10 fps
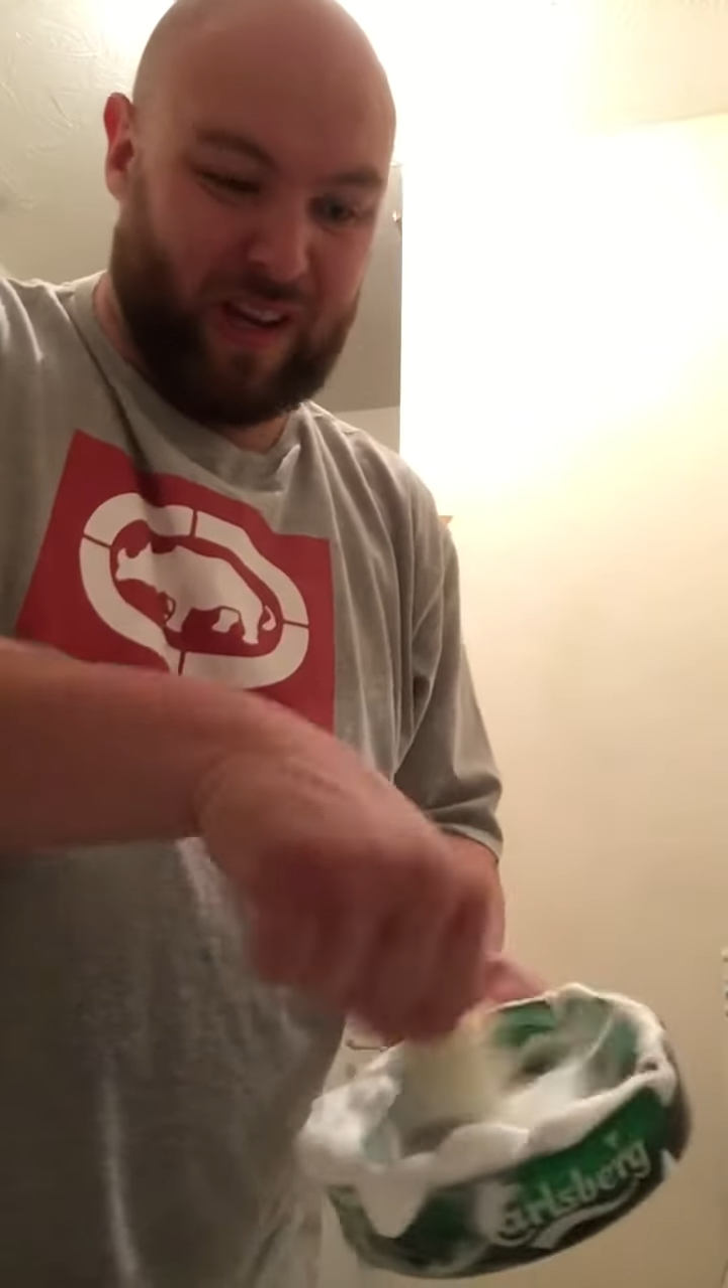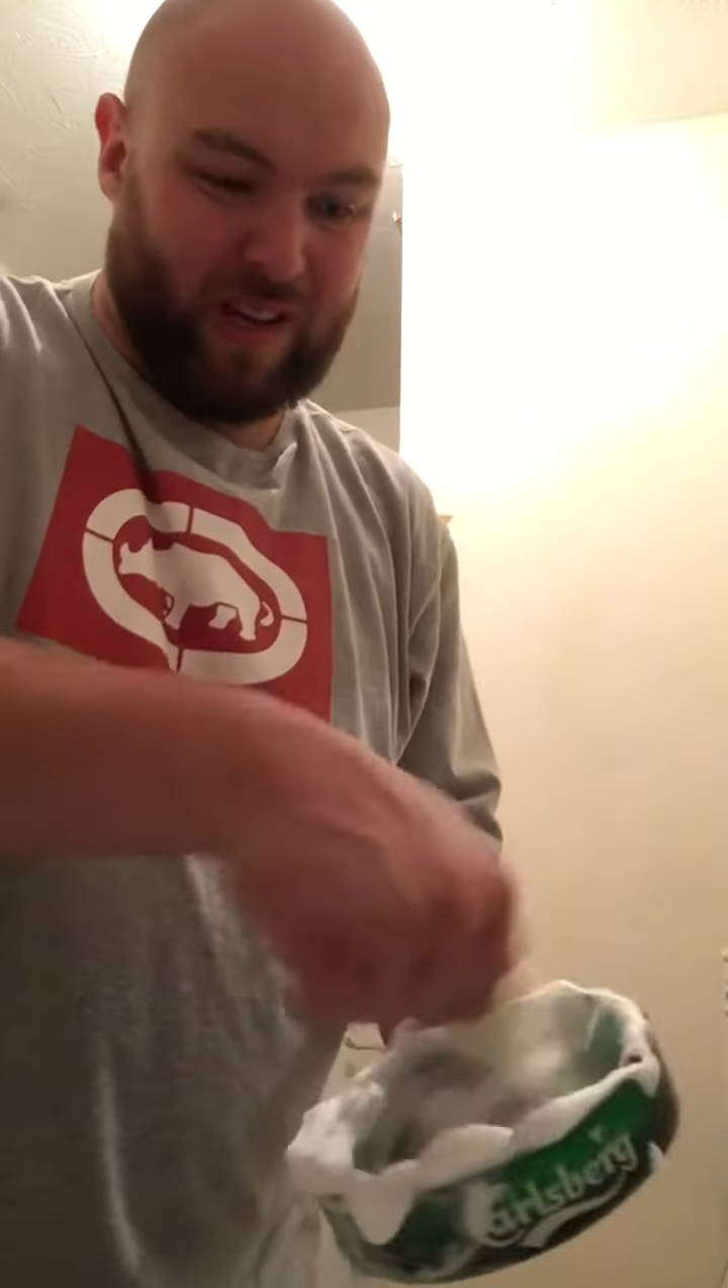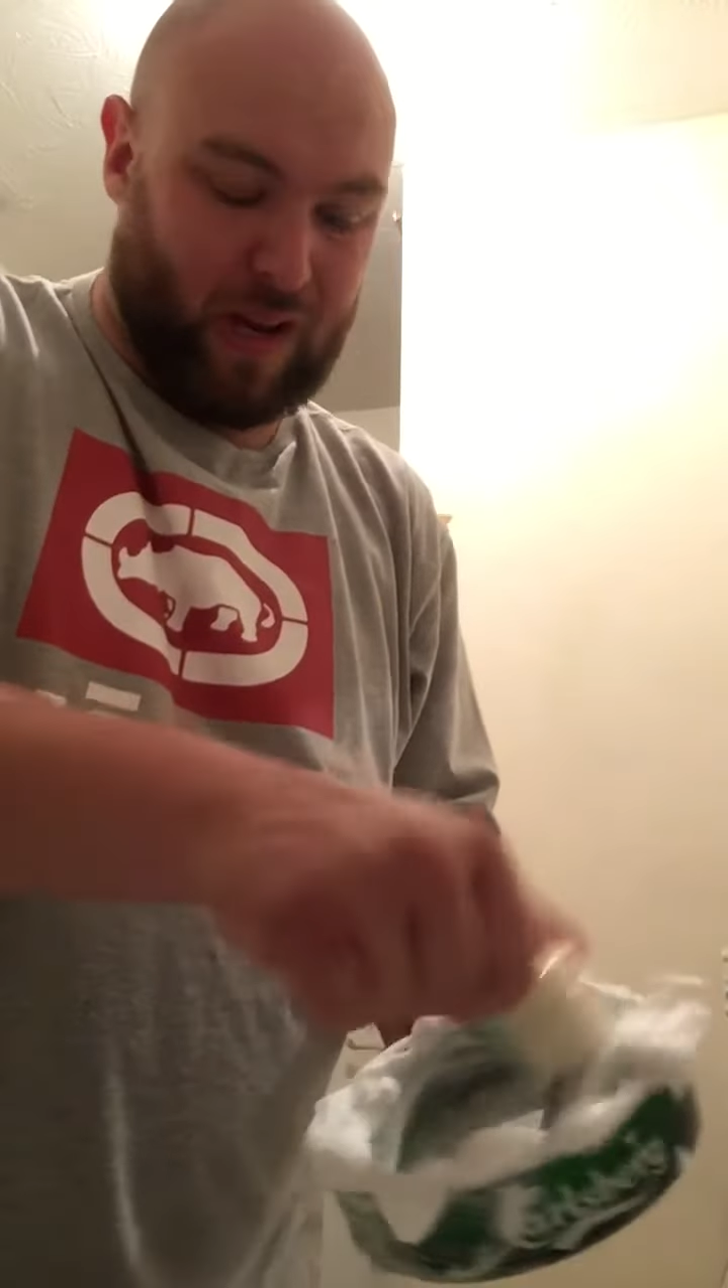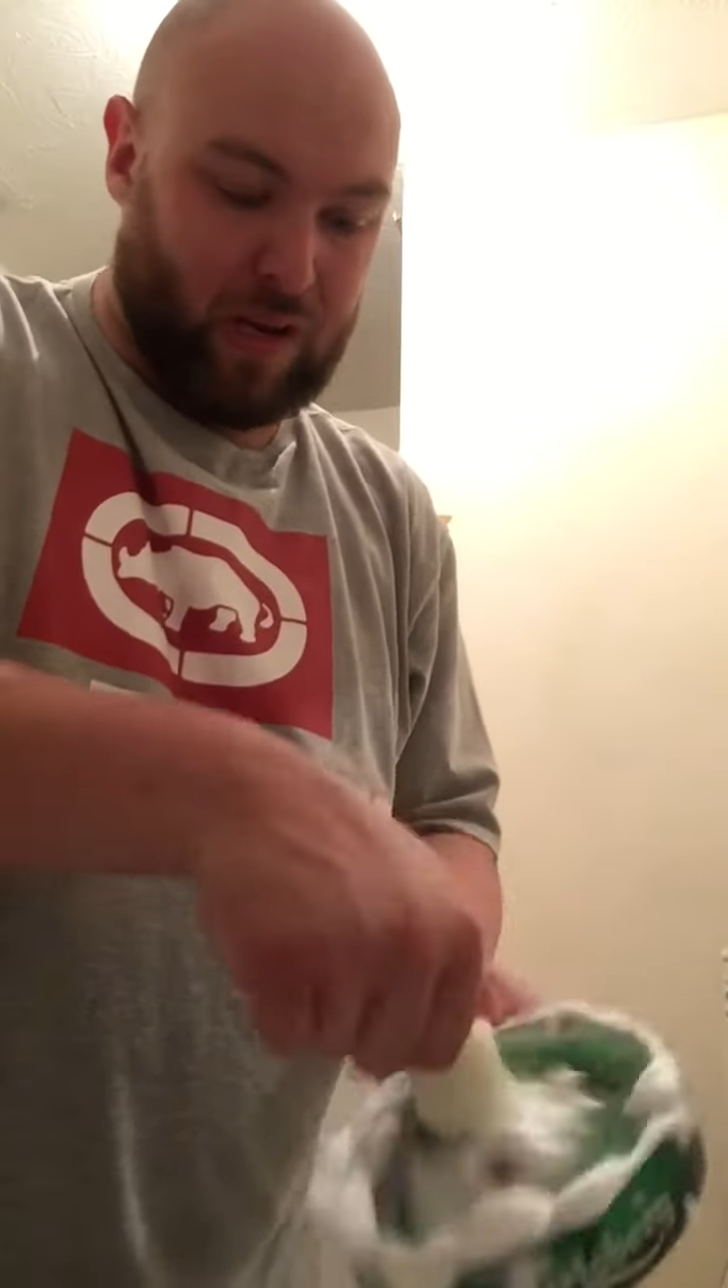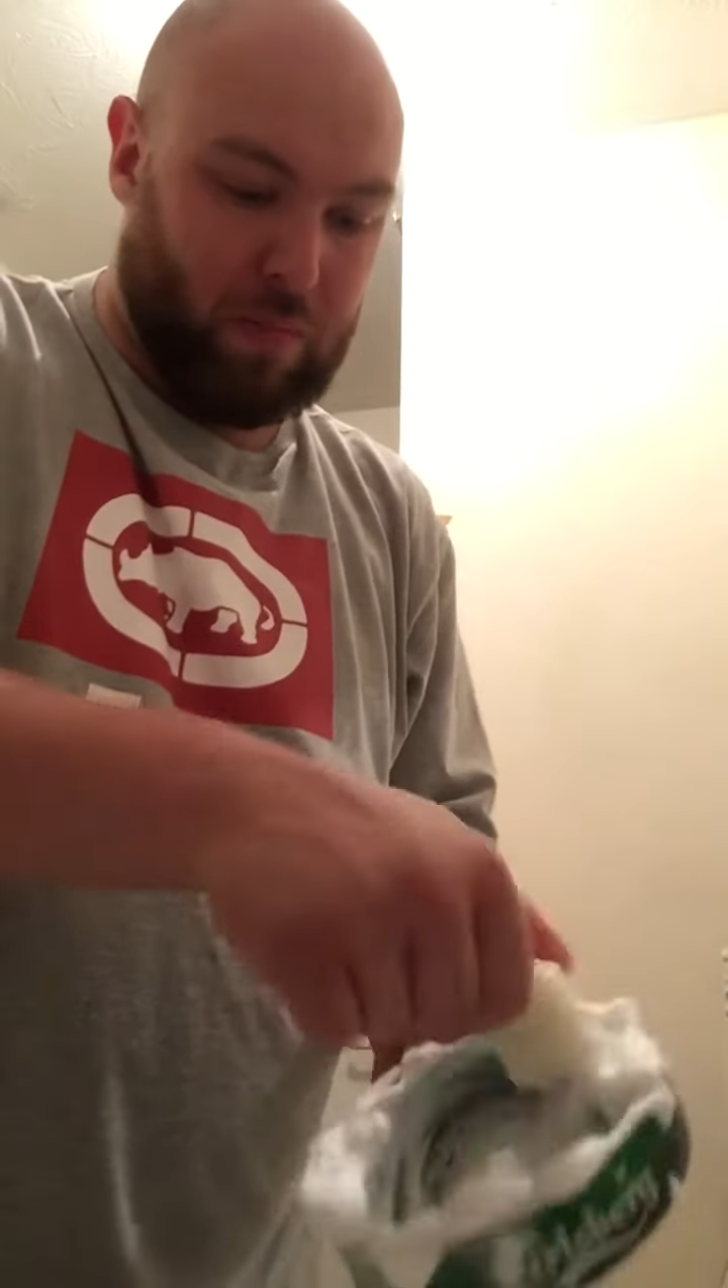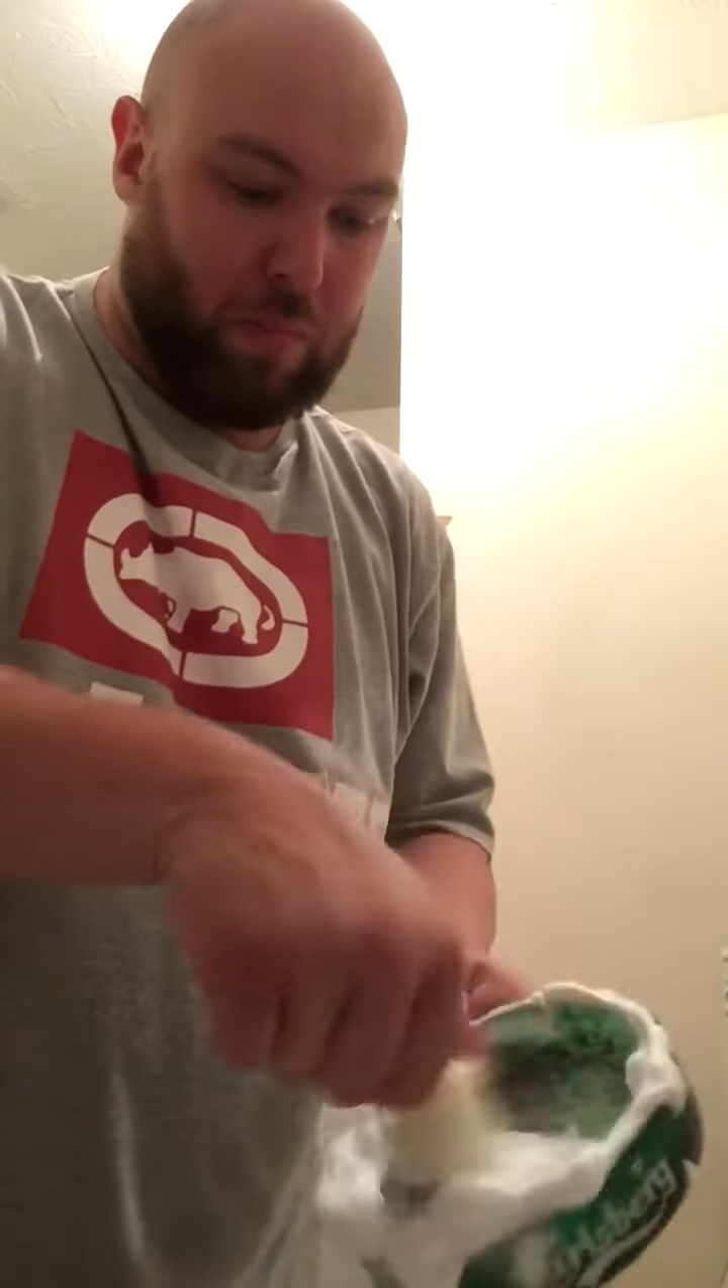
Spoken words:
tend to